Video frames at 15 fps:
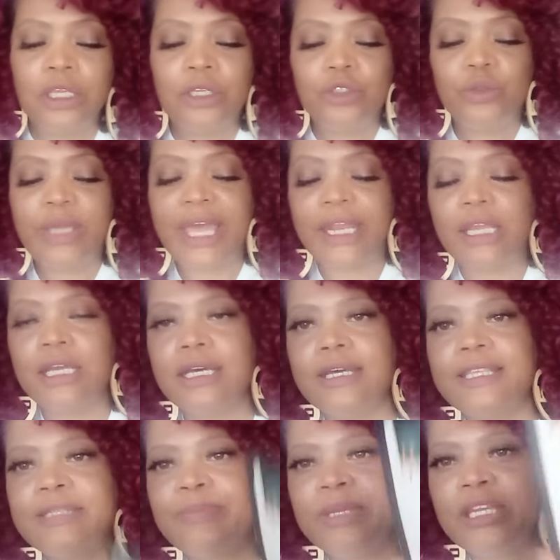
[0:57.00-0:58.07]
You got a
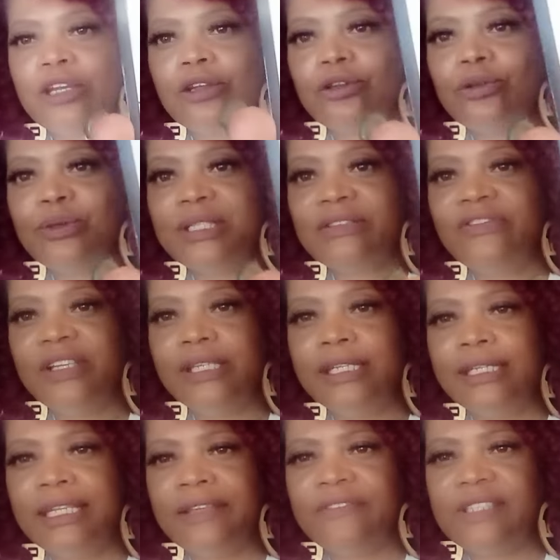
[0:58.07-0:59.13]
husband here who is
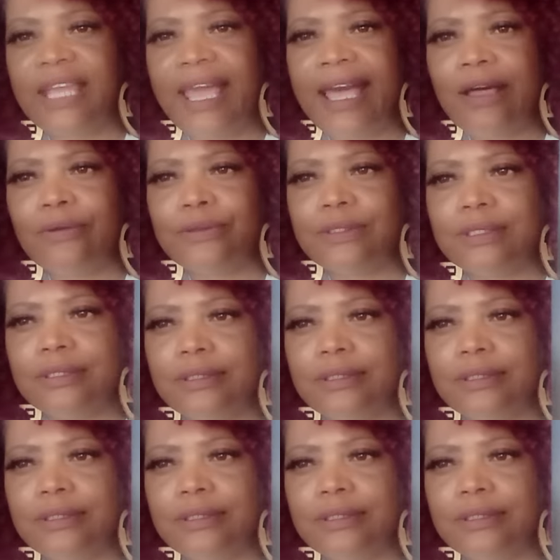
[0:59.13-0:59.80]
feeling left out.